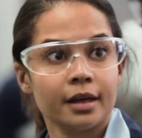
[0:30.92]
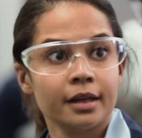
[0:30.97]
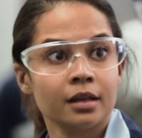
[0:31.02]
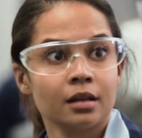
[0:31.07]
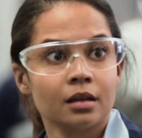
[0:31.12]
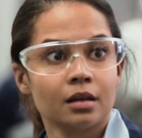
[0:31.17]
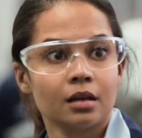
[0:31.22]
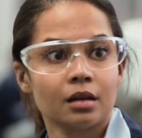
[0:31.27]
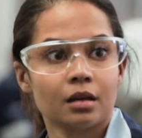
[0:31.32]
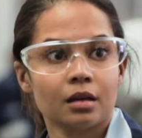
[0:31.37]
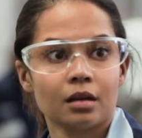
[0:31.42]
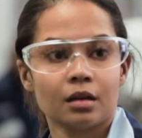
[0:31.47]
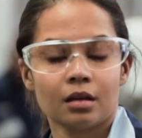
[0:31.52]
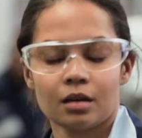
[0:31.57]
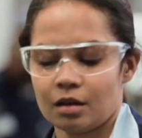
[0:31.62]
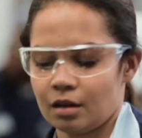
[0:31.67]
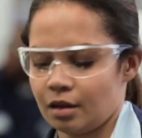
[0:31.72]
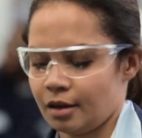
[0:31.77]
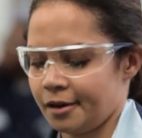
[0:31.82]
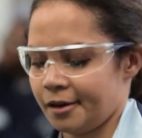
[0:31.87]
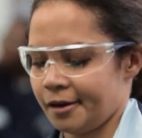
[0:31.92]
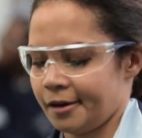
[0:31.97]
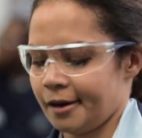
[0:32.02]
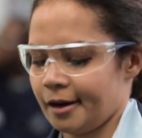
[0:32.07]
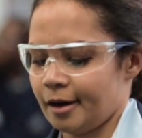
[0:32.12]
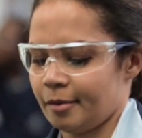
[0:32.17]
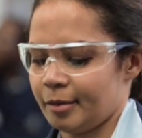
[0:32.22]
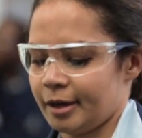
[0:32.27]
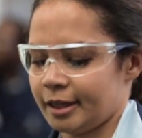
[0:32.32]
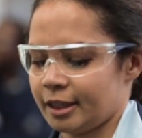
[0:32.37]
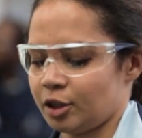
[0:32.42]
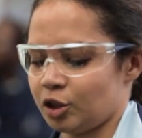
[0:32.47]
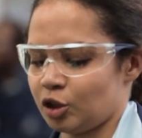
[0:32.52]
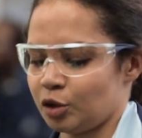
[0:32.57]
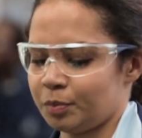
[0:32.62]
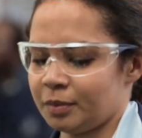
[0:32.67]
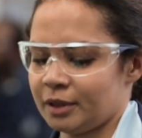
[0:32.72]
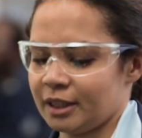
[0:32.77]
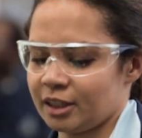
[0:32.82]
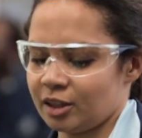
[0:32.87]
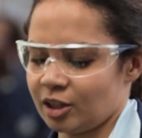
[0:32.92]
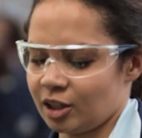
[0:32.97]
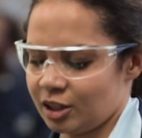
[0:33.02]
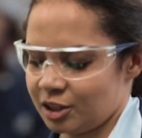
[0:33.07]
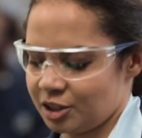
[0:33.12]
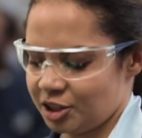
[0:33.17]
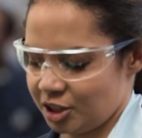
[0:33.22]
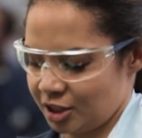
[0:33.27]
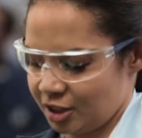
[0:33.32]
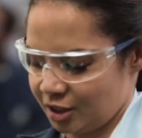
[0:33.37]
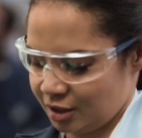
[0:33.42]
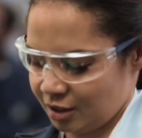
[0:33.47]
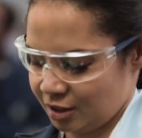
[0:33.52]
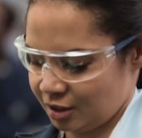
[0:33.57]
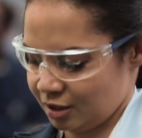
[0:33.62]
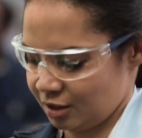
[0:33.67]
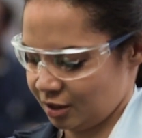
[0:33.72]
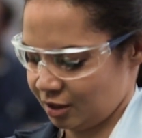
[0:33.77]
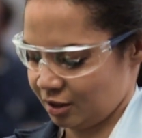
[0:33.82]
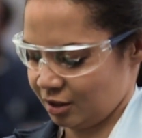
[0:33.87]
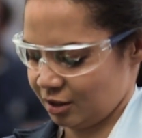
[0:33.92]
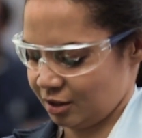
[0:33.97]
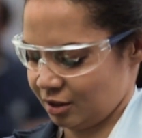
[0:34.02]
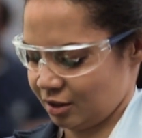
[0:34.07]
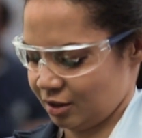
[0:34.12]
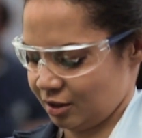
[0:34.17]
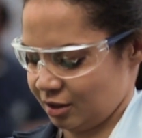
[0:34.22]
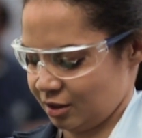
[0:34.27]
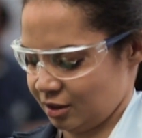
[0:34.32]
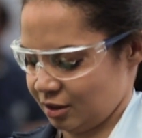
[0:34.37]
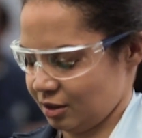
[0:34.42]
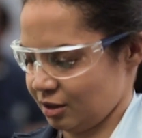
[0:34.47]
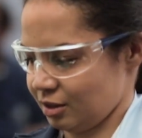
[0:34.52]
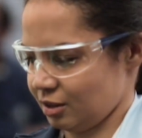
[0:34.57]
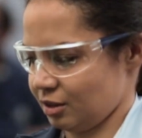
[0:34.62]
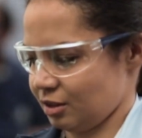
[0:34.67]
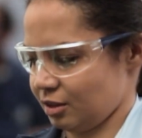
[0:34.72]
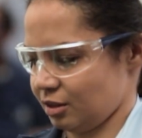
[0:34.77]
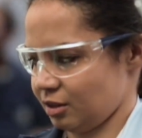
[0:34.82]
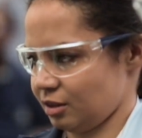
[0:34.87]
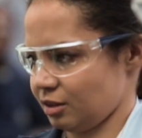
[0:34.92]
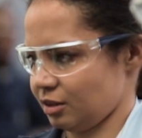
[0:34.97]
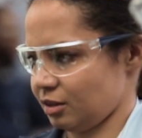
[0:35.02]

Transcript: as fortunate to have a company paying for them, so I've